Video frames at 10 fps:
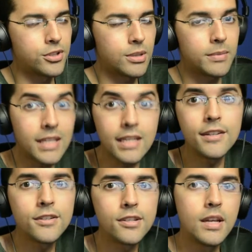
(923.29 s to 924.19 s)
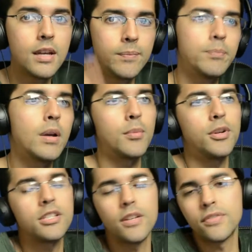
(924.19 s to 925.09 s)
some Ys
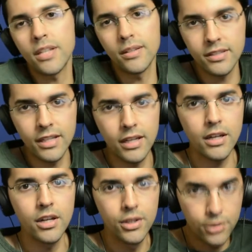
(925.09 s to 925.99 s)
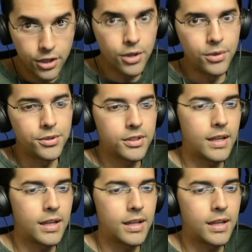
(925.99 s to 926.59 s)
Memories of Celceta news.